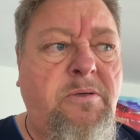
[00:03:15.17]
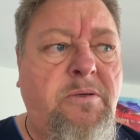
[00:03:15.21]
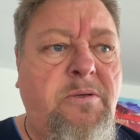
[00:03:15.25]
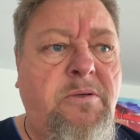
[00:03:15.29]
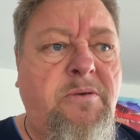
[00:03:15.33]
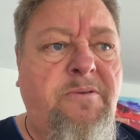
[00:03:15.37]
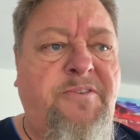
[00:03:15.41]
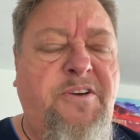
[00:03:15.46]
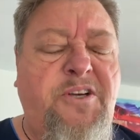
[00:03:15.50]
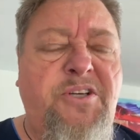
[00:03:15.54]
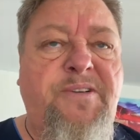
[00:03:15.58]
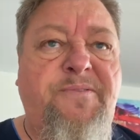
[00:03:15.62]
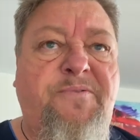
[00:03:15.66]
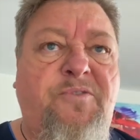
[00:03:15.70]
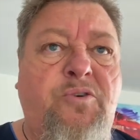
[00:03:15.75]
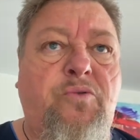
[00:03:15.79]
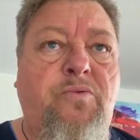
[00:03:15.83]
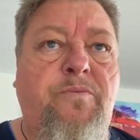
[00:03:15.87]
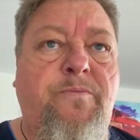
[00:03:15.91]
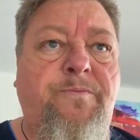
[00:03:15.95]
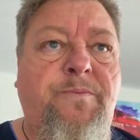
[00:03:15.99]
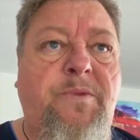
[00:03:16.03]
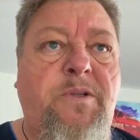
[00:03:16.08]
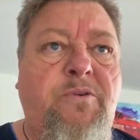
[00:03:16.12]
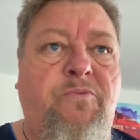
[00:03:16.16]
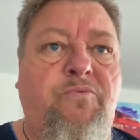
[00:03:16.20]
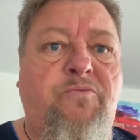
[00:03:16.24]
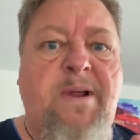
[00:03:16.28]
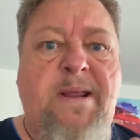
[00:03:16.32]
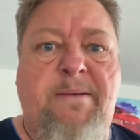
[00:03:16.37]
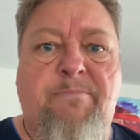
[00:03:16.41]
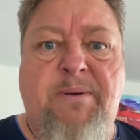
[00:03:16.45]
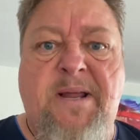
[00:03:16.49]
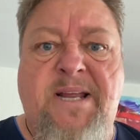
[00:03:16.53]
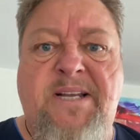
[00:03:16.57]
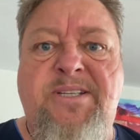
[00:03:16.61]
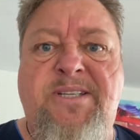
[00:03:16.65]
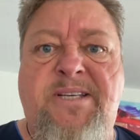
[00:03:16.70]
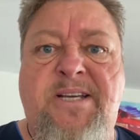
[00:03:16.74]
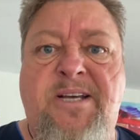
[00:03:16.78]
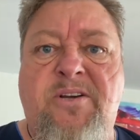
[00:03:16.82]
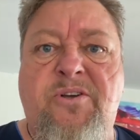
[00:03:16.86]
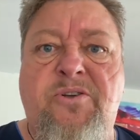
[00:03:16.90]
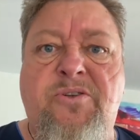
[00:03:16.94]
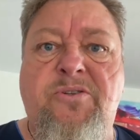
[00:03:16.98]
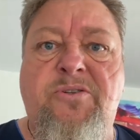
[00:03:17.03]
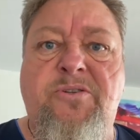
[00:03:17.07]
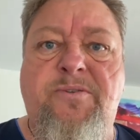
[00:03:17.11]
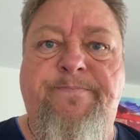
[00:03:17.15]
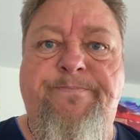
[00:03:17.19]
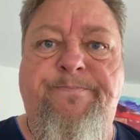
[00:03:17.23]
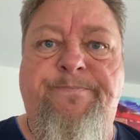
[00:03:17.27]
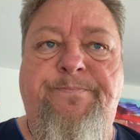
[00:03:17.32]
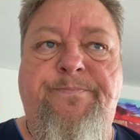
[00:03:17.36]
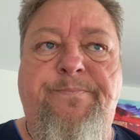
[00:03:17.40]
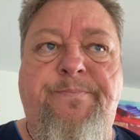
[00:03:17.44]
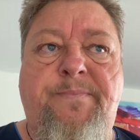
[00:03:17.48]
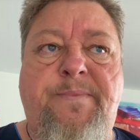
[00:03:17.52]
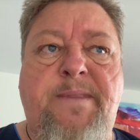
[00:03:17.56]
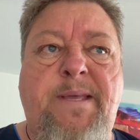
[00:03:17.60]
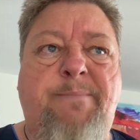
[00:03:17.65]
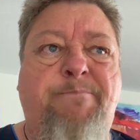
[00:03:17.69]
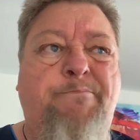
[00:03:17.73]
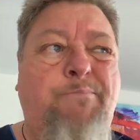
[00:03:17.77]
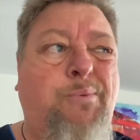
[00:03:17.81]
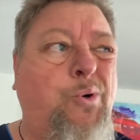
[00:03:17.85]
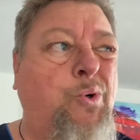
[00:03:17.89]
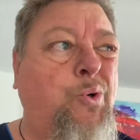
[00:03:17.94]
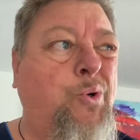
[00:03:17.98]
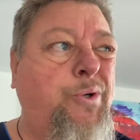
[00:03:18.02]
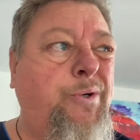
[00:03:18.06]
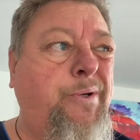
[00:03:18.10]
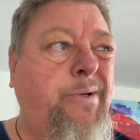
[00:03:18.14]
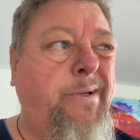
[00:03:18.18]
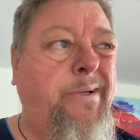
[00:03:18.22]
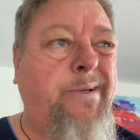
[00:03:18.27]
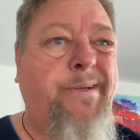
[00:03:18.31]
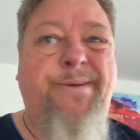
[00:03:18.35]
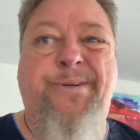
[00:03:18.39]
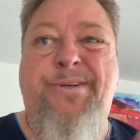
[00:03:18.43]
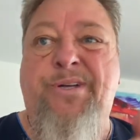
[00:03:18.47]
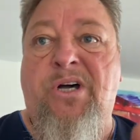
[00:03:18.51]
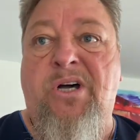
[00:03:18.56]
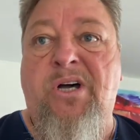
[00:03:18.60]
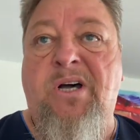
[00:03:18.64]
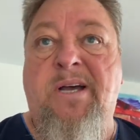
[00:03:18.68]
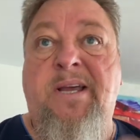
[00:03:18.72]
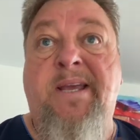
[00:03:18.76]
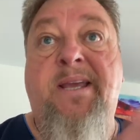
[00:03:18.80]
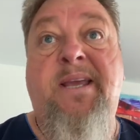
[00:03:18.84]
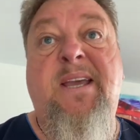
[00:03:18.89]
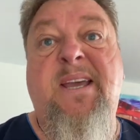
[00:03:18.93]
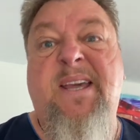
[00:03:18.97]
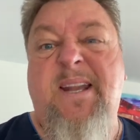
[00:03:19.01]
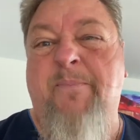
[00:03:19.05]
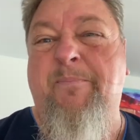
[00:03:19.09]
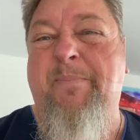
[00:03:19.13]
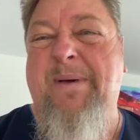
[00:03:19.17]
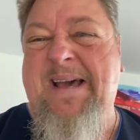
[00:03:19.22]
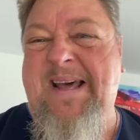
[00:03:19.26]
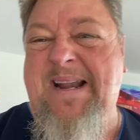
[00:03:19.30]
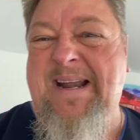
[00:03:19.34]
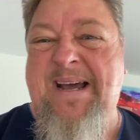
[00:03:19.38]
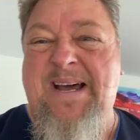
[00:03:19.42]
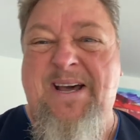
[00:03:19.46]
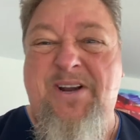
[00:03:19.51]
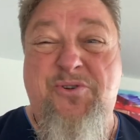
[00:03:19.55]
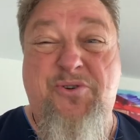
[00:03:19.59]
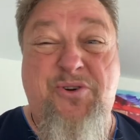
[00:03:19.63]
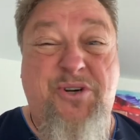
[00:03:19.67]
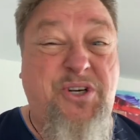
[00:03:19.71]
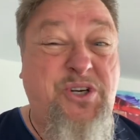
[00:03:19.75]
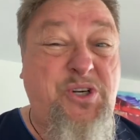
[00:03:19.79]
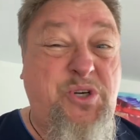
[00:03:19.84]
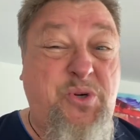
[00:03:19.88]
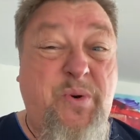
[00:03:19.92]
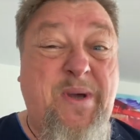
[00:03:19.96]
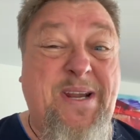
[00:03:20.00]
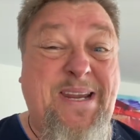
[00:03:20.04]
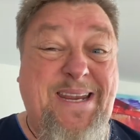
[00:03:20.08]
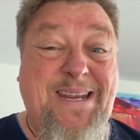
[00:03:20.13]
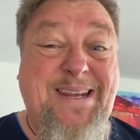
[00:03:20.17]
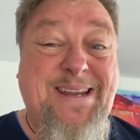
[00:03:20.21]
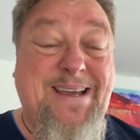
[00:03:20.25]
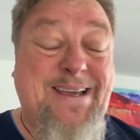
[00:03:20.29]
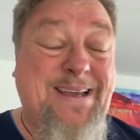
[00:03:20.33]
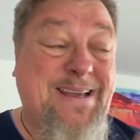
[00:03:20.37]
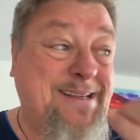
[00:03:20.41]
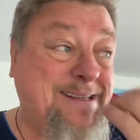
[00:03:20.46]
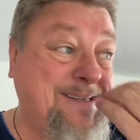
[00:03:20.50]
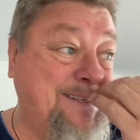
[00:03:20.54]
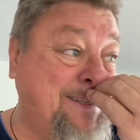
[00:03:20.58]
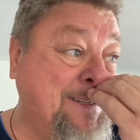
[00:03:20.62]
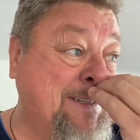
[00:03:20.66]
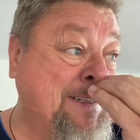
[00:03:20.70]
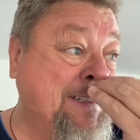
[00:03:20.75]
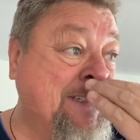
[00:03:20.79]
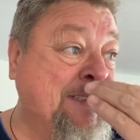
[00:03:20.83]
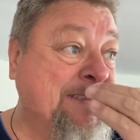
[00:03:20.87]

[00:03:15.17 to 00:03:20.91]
First of all, red blood cells, they're born and die in about 120 days.